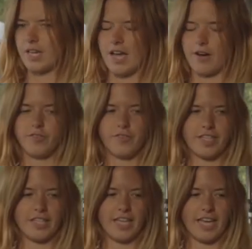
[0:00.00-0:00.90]
Now
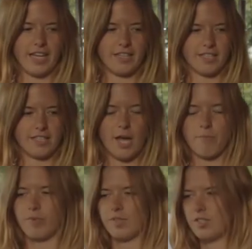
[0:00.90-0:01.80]
feeling the
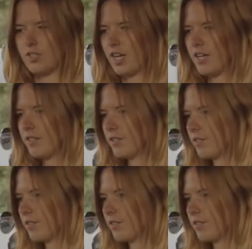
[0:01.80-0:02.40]
temperature